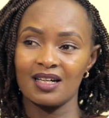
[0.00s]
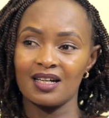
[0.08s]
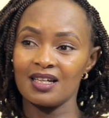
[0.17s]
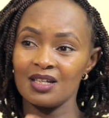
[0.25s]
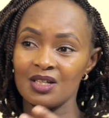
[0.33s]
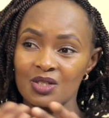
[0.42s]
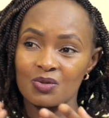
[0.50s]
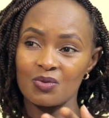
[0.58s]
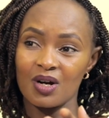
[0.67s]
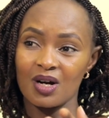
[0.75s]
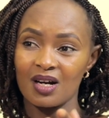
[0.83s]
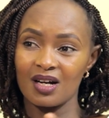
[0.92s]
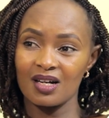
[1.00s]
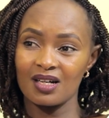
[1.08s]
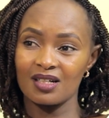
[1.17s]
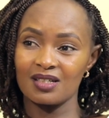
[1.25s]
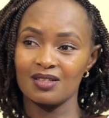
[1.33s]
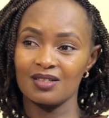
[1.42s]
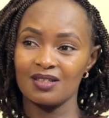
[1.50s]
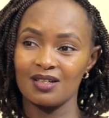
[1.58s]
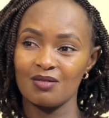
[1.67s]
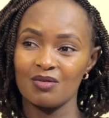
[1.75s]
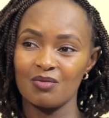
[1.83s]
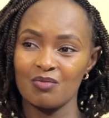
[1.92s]
his were
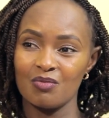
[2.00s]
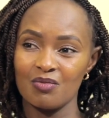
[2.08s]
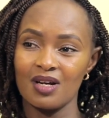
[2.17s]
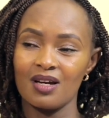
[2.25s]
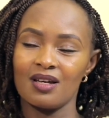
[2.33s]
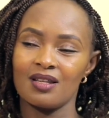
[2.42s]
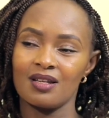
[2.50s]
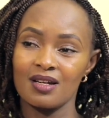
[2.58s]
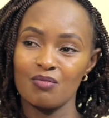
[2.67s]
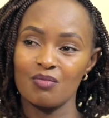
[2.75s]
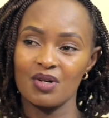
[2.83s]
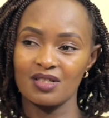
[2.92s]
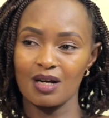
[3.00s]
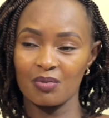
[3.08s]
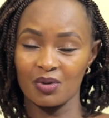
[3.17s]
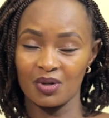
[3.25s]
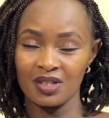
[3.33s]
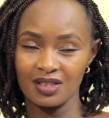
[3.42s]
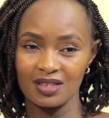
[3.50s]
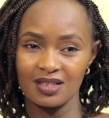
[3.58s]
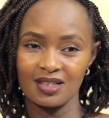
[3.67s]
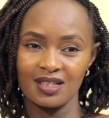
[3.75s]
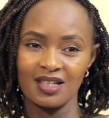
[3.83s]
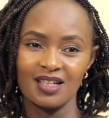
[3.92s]
three major points
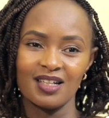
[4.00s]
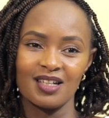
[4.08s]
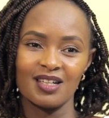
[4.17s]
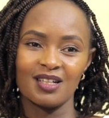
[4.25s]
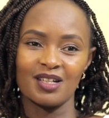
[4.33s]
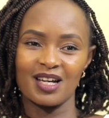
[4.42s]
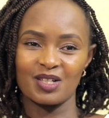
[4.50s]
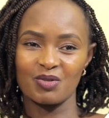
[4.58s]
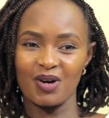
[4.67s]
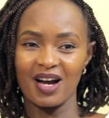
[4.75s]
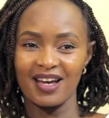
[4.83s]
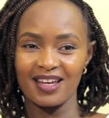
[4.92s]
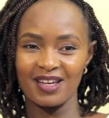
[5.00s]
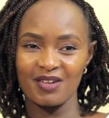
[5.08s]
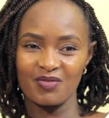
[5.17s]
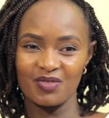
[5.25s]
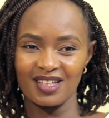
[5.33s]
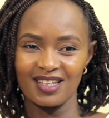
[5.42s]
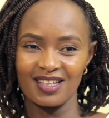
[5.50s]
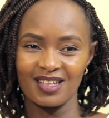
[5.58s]
that were heavy.